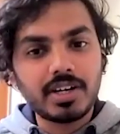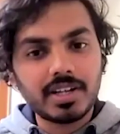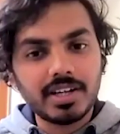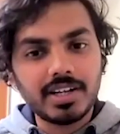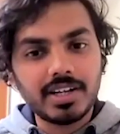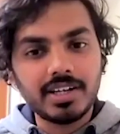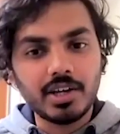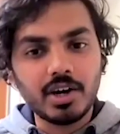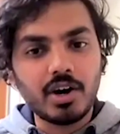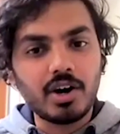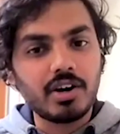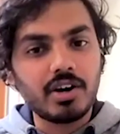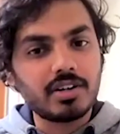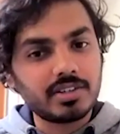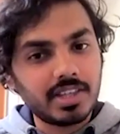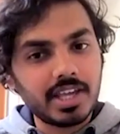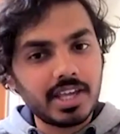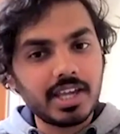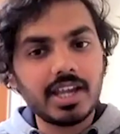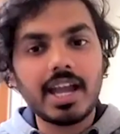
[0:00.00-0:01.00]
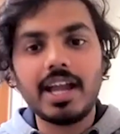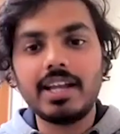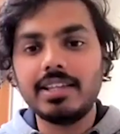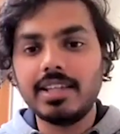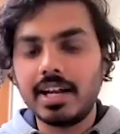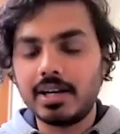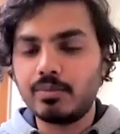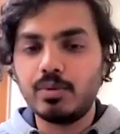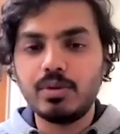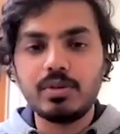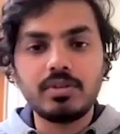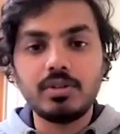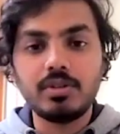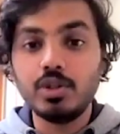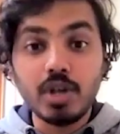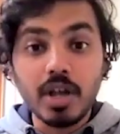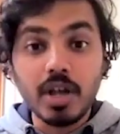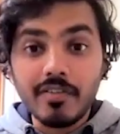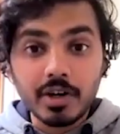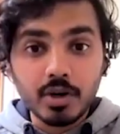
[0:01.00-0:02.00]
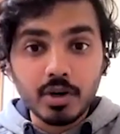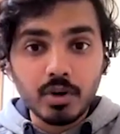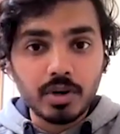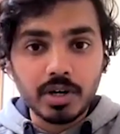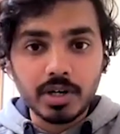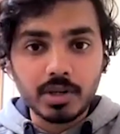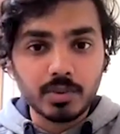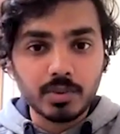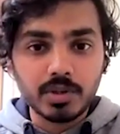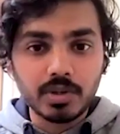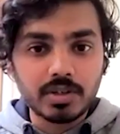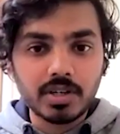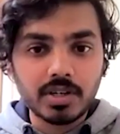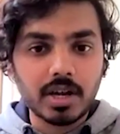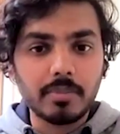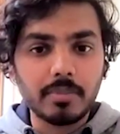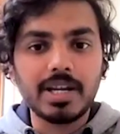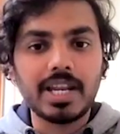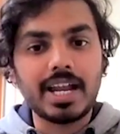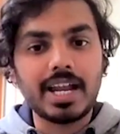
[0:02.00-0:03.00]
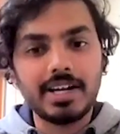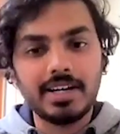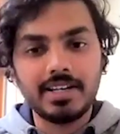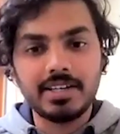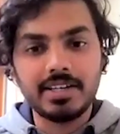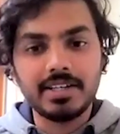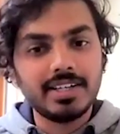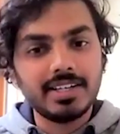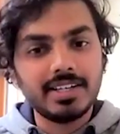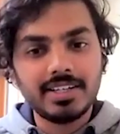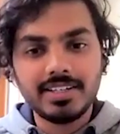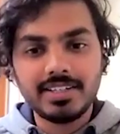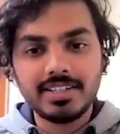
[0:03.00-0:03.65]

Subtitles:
it in your thing, and that would, you never know, it would come in handy.